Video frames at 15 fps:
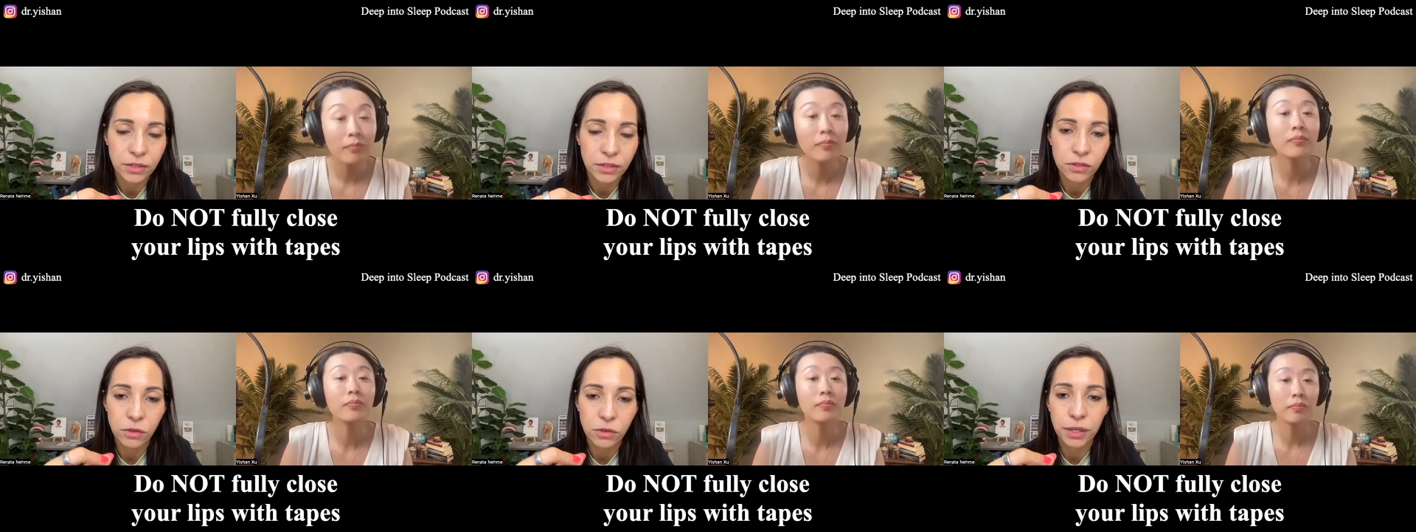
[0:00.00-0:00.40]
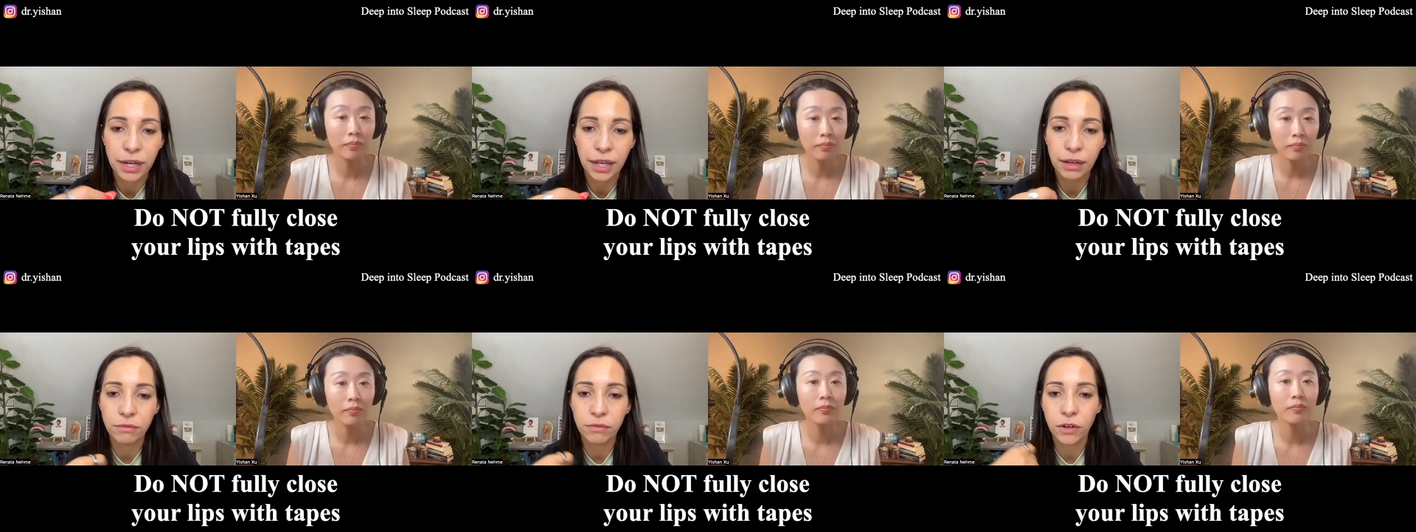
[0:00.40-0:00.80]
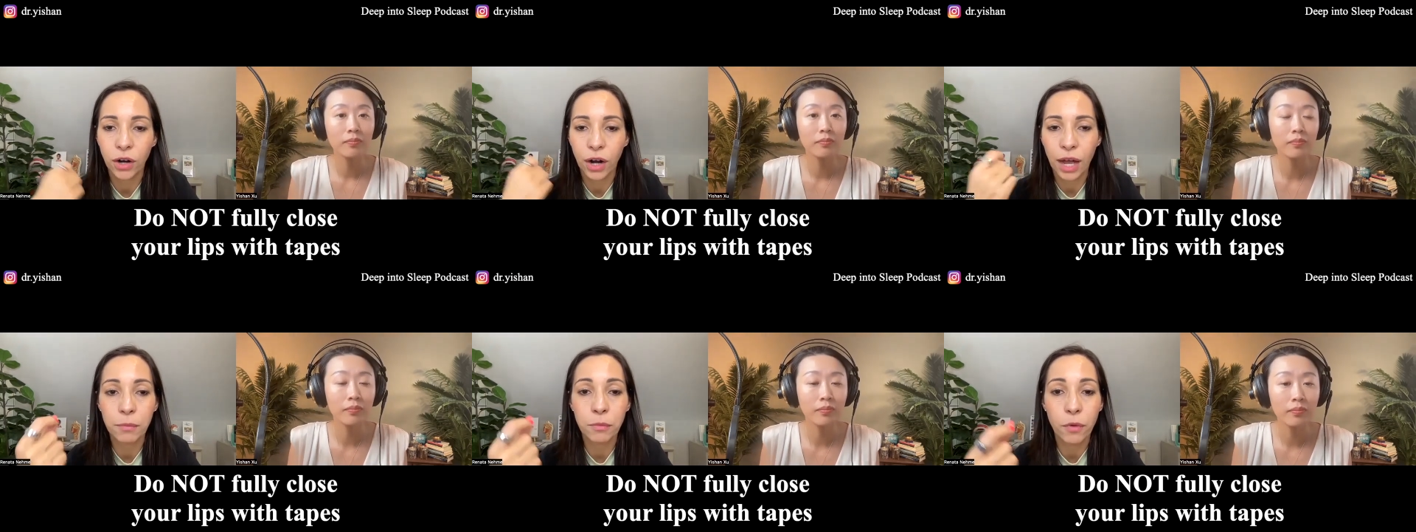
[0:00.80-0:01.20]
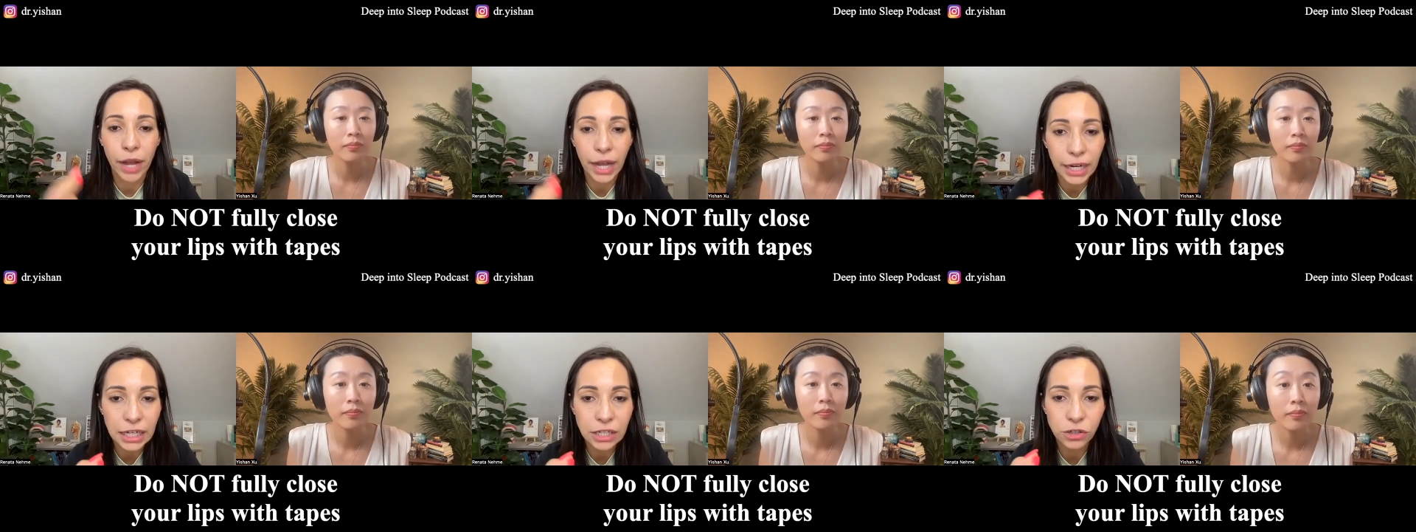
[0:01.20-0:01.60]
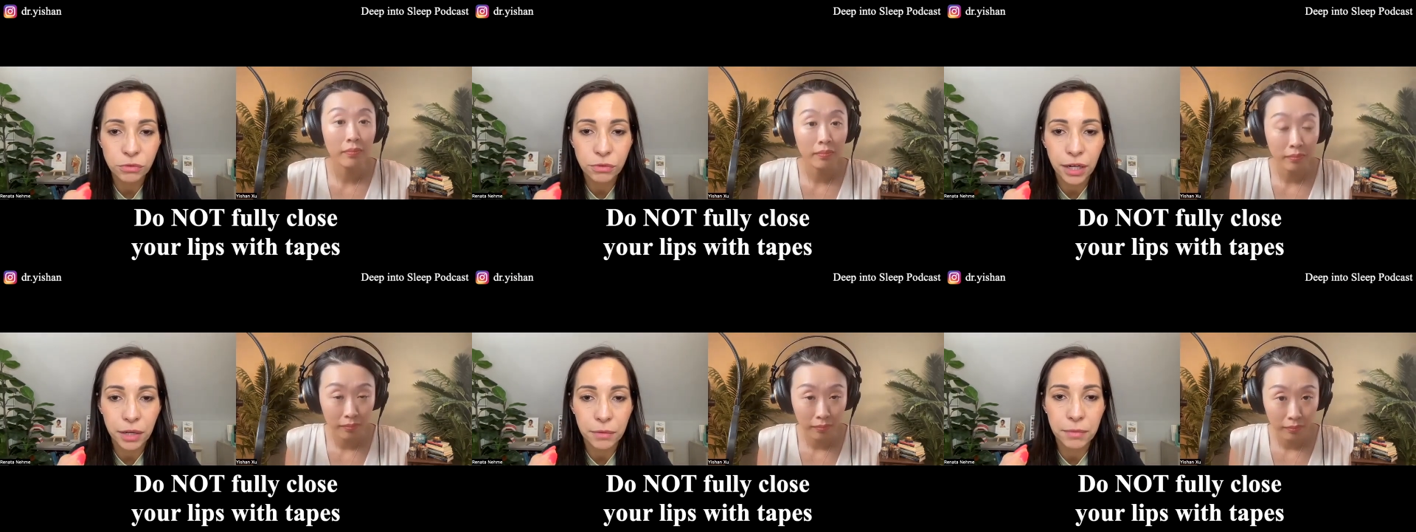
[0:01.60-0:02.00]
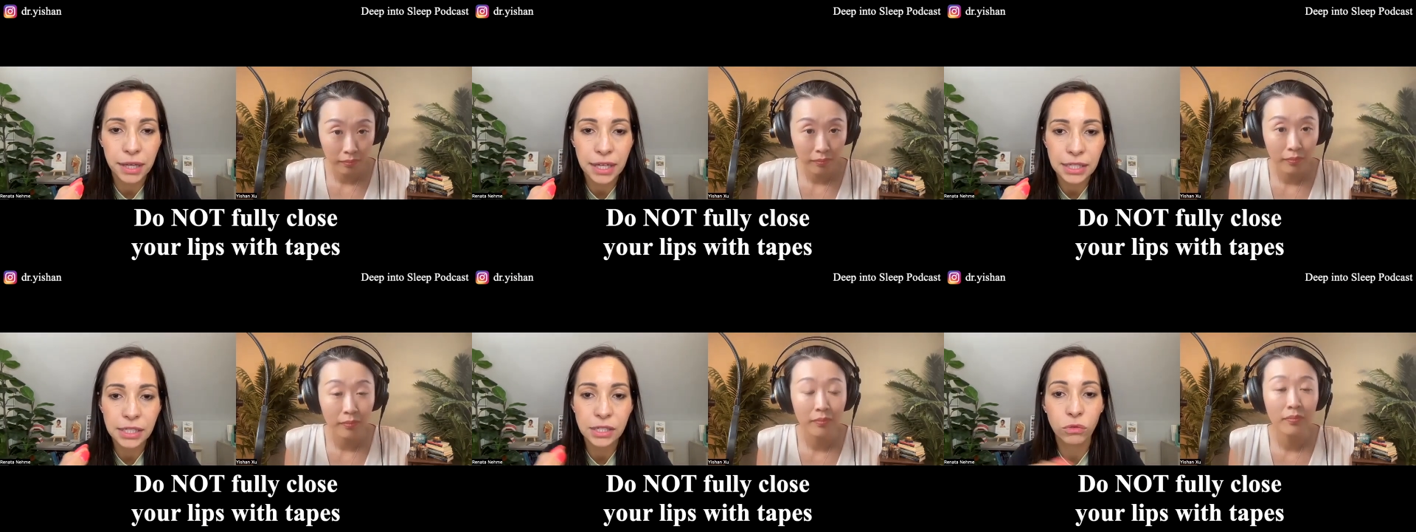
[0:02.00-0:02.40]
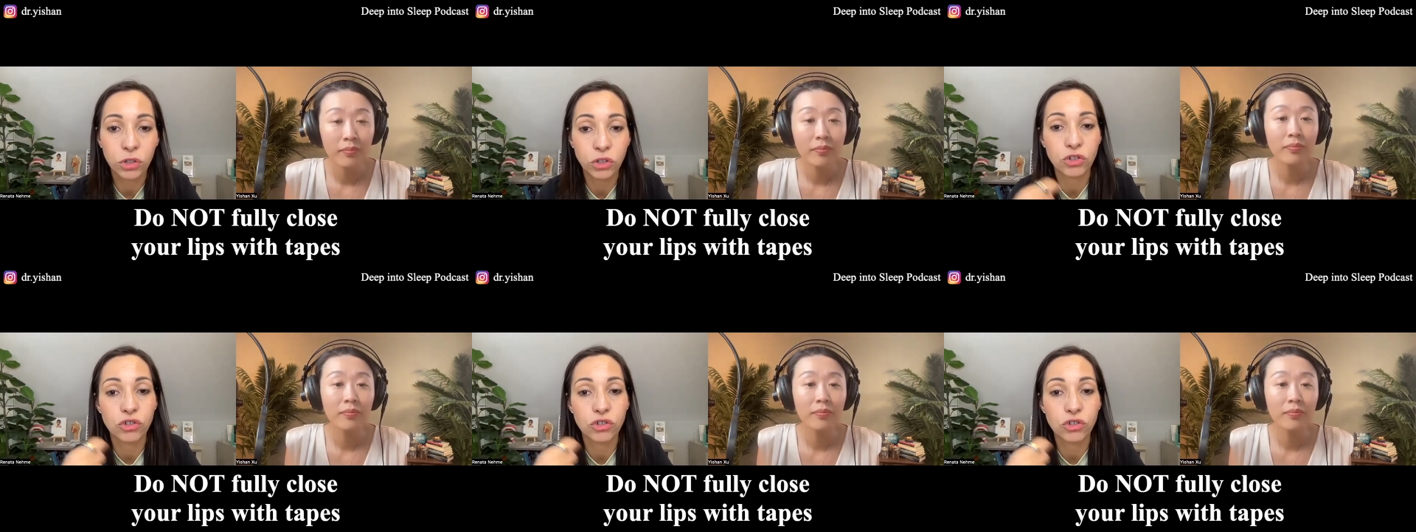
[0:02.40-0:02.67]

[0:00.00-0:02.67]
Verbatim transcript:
Speaker 1: So, whenever I'm ready to recommend or to